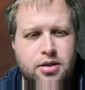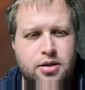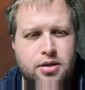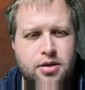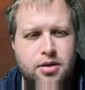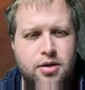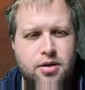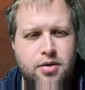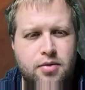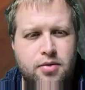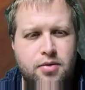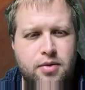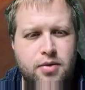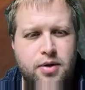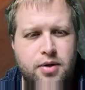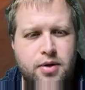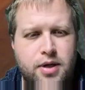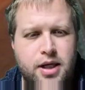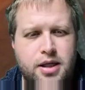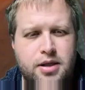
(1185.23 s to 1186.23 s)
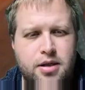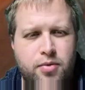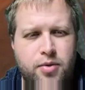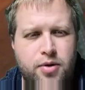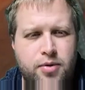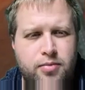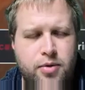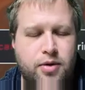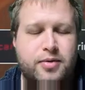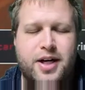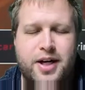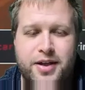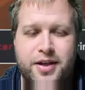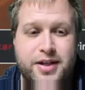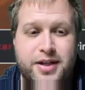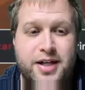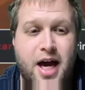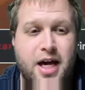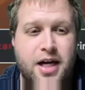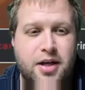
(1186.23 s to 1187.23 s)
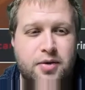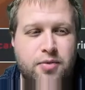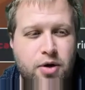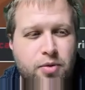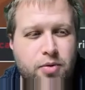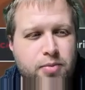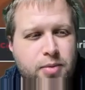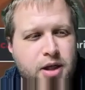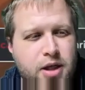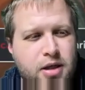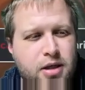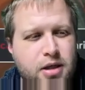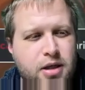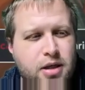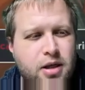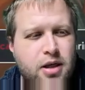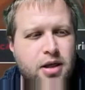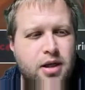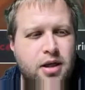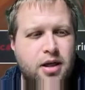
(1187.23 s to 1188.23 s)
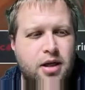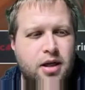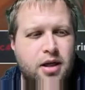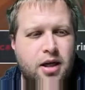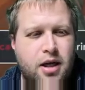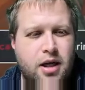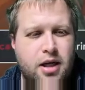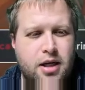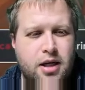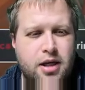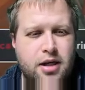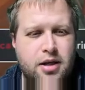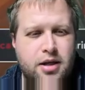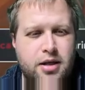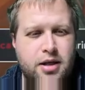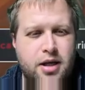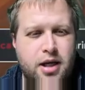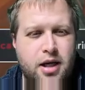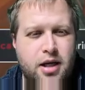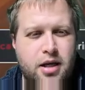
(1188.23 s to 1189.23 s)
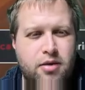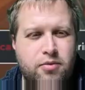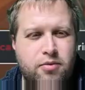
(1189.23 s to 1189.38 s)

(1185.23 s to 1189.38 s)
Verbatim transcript: Into the ballroom, or sorry, the dining room. And in the dining